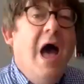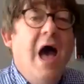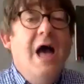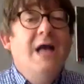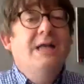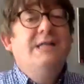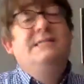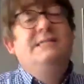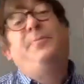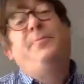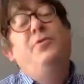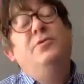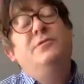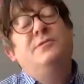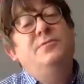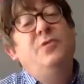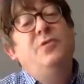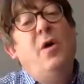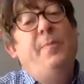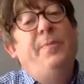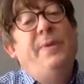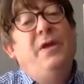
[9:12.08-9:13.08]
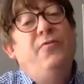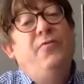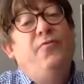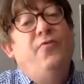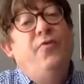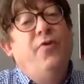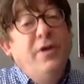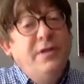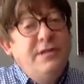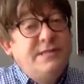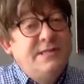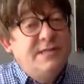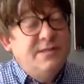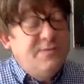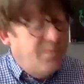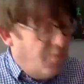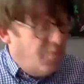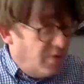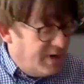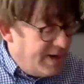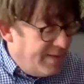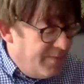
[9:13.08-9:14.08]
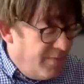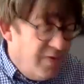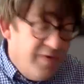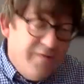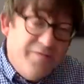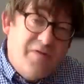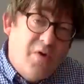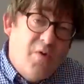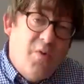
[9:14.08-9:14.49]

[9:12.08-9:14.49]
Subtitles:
And I suppose, not being rude, want to move